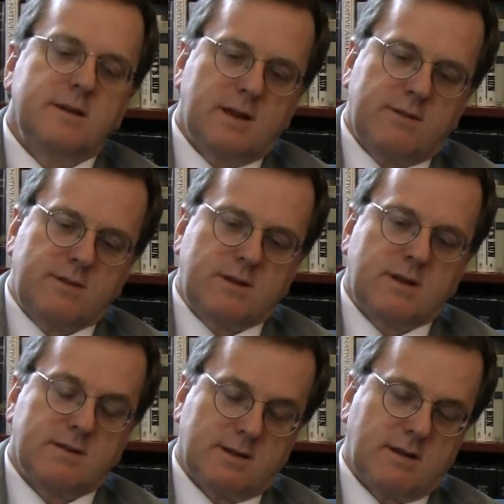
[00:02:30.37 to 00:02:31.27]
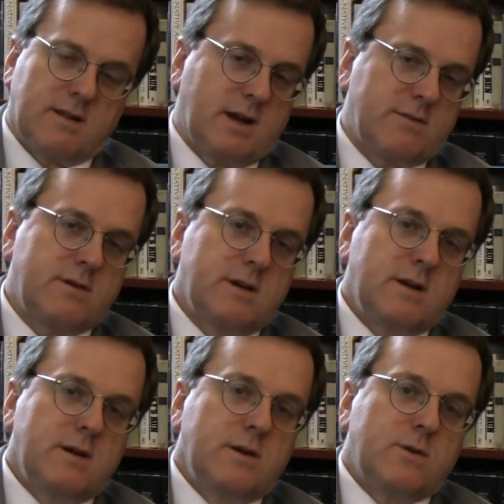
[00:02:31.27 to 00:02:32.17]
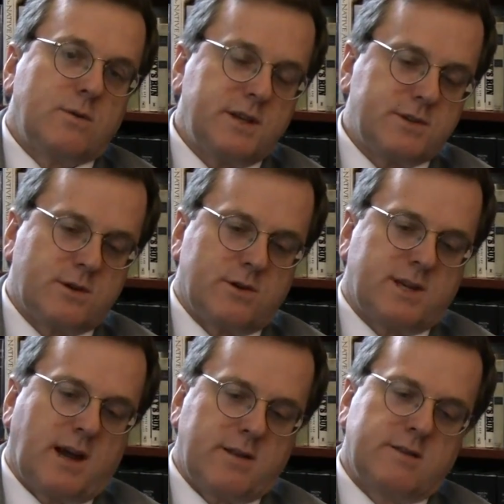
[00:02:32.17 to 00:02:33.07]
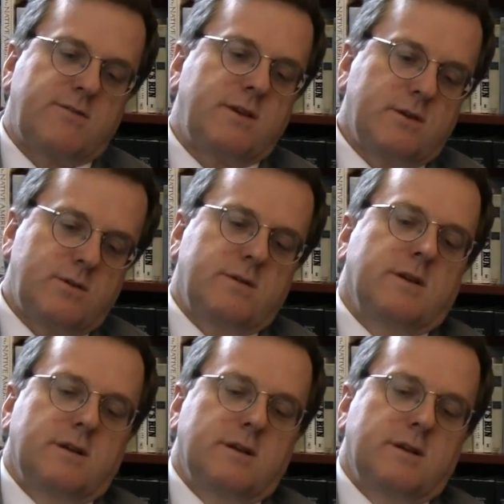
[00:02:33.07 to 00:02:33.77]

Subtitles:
And I've conducted a lot of research out in the field